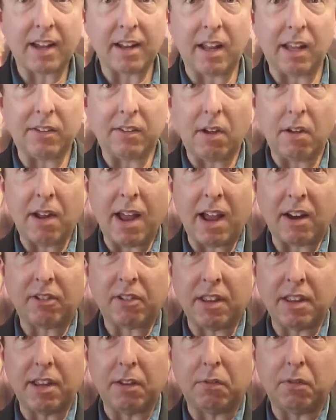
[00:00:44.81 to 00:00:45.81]
And I say, and
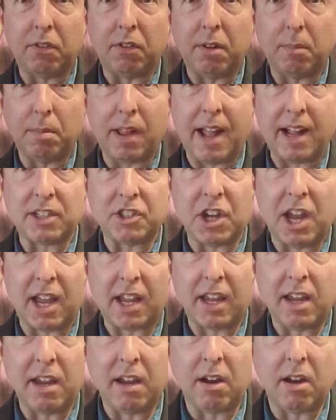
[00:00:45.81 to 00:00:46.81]
actually this was the black
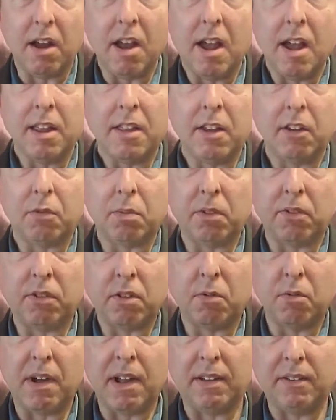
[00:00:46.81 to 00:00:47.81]
jack here, this was
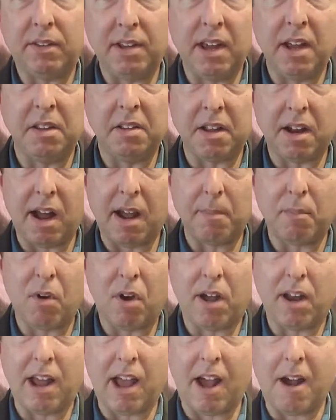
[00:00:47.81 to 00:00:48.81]
the red 10 that I
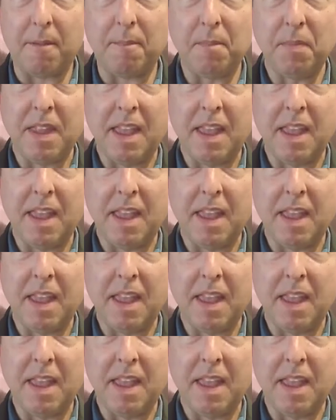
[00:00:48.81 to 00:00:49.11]
brought out.